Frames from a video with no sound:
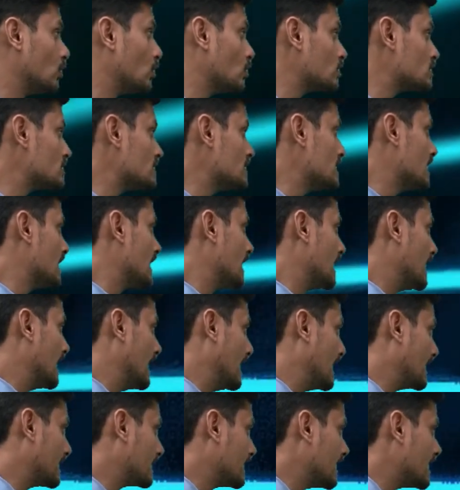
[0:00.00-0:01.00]
go
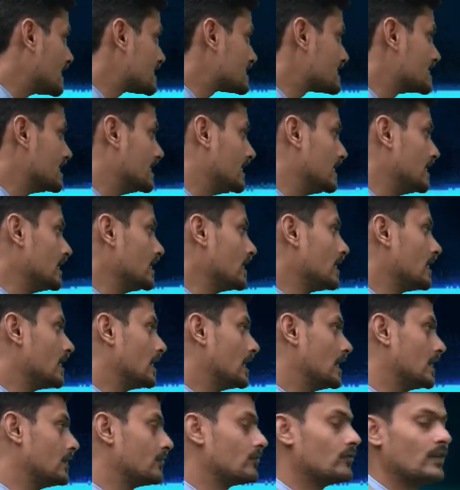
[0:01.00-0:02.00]
endlessly,
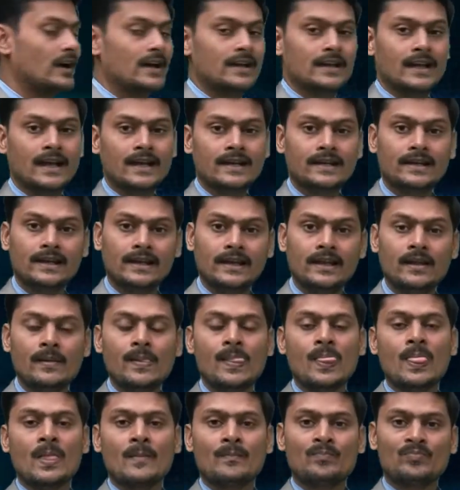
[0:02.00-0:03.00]
infinitely
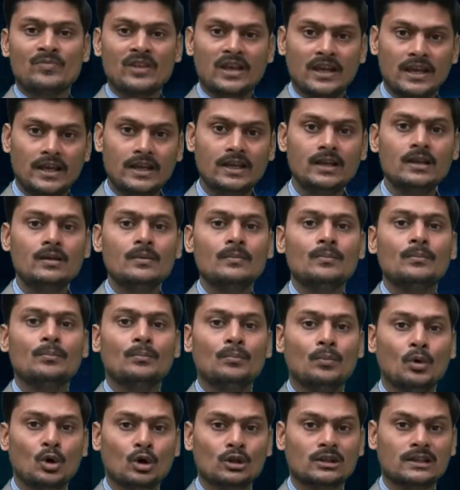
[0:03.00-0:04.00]
in
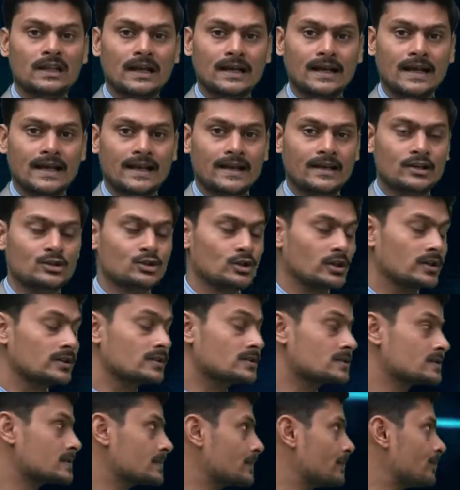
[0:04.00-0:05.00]
both the
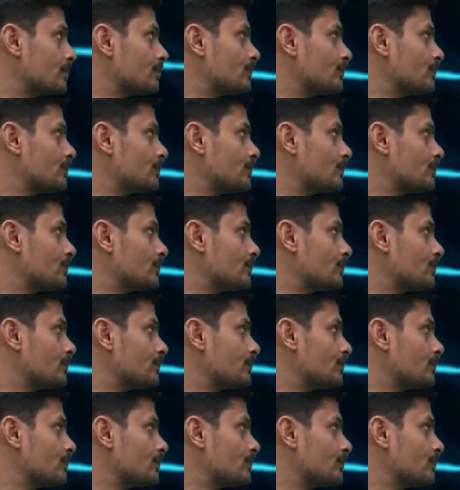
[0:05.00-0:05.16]
directions.